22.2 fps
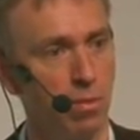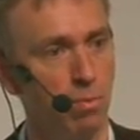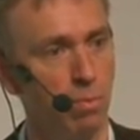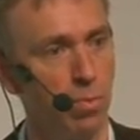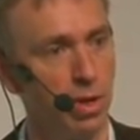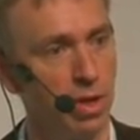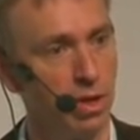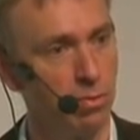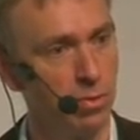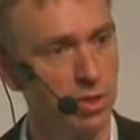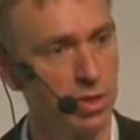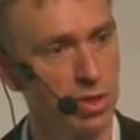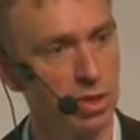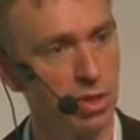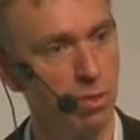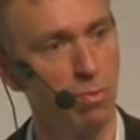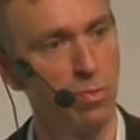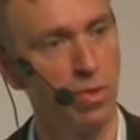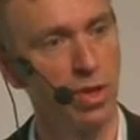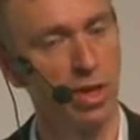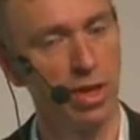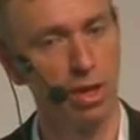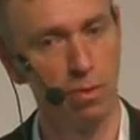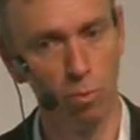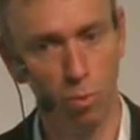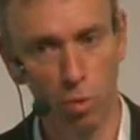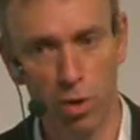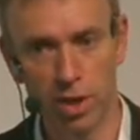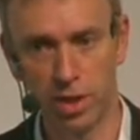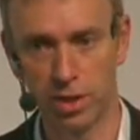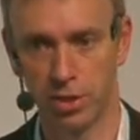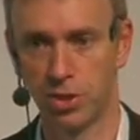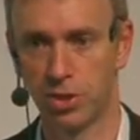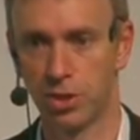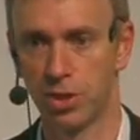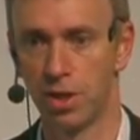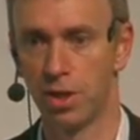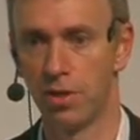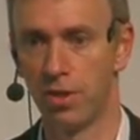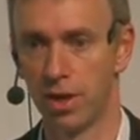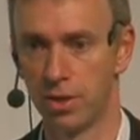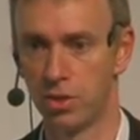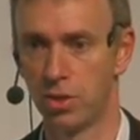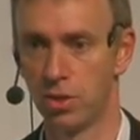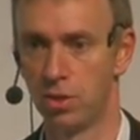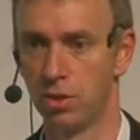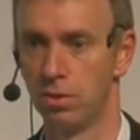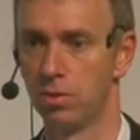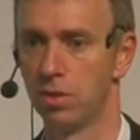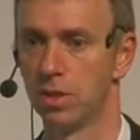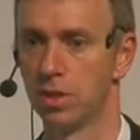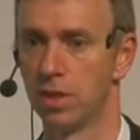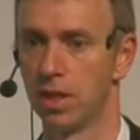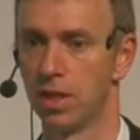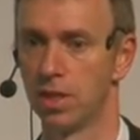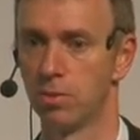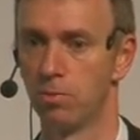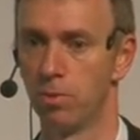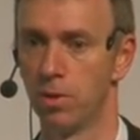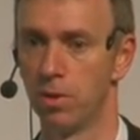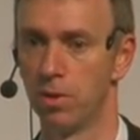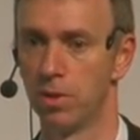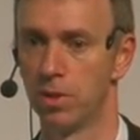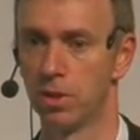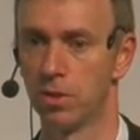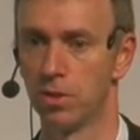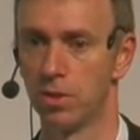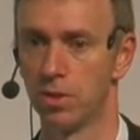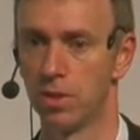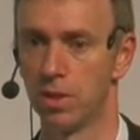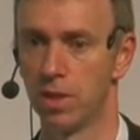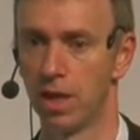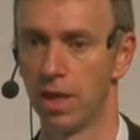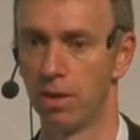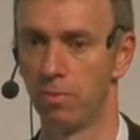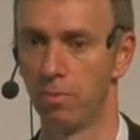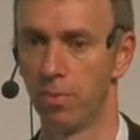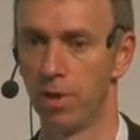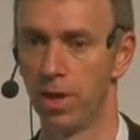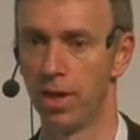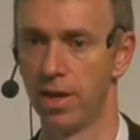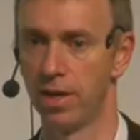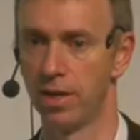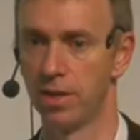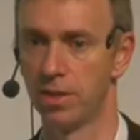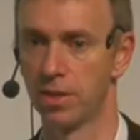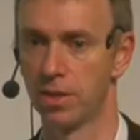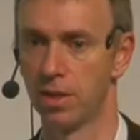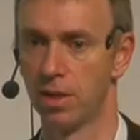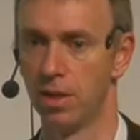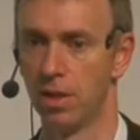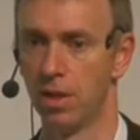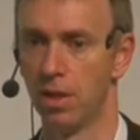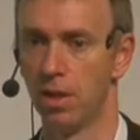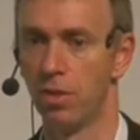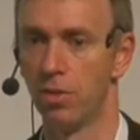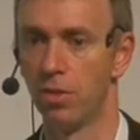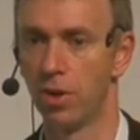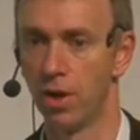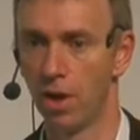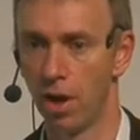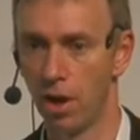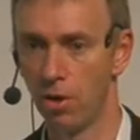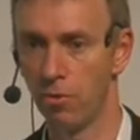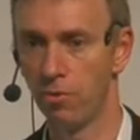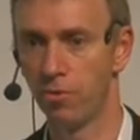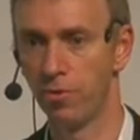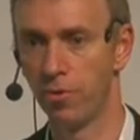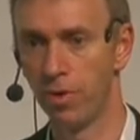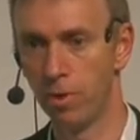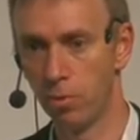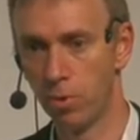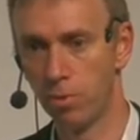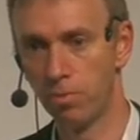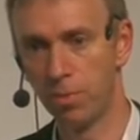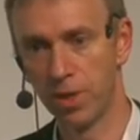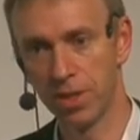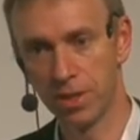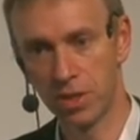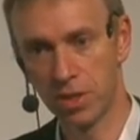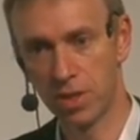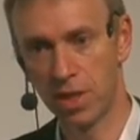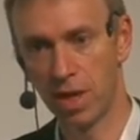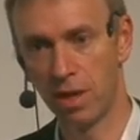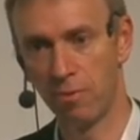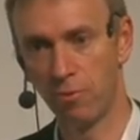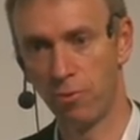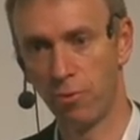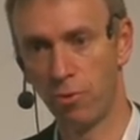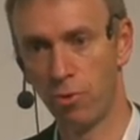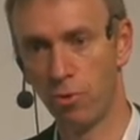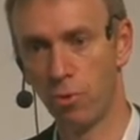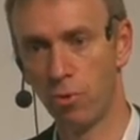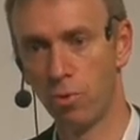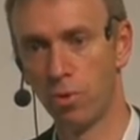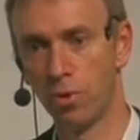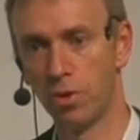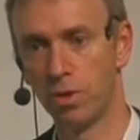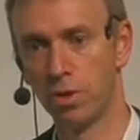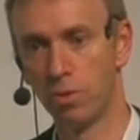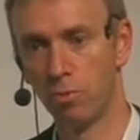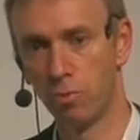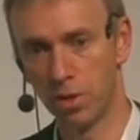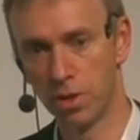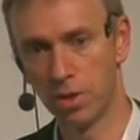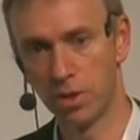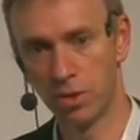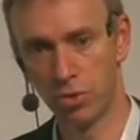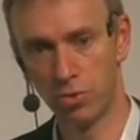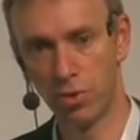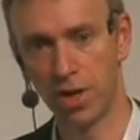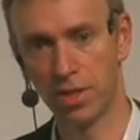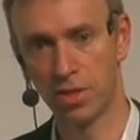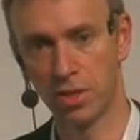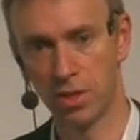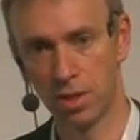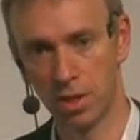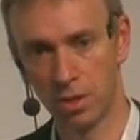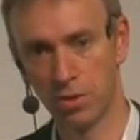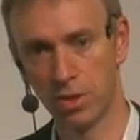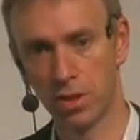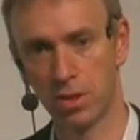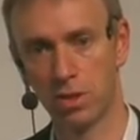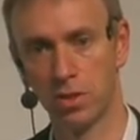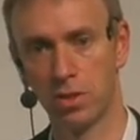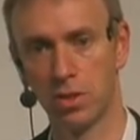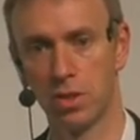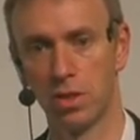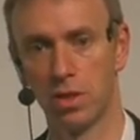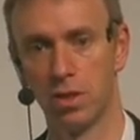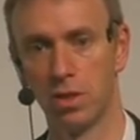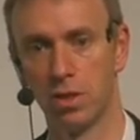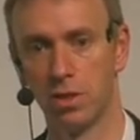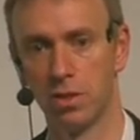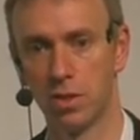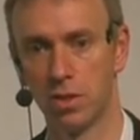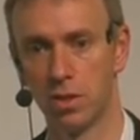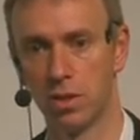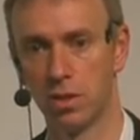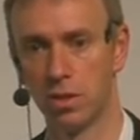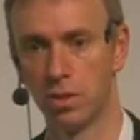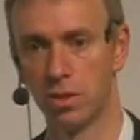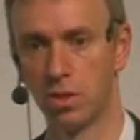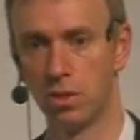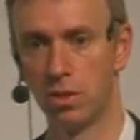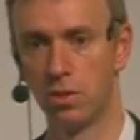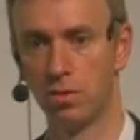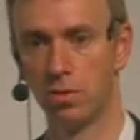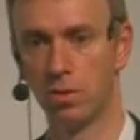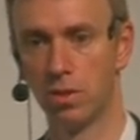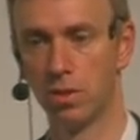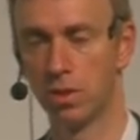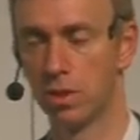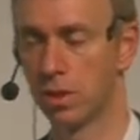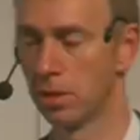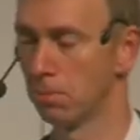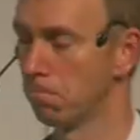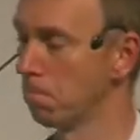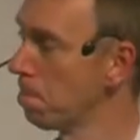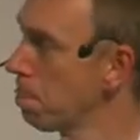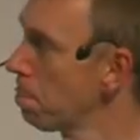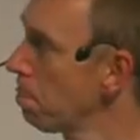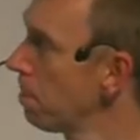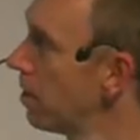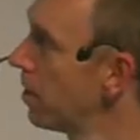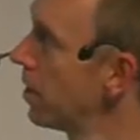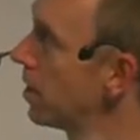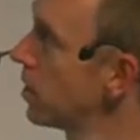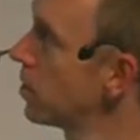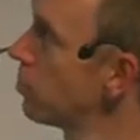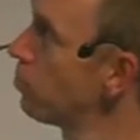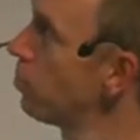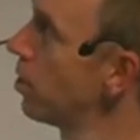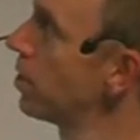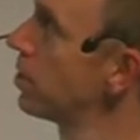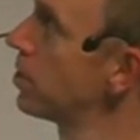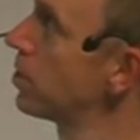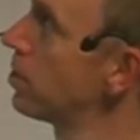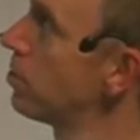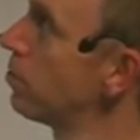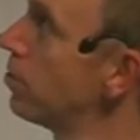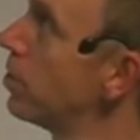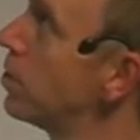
but it was something in which that student experience could take place that hopefully would be a step forward and would address those concerns that students had expressed to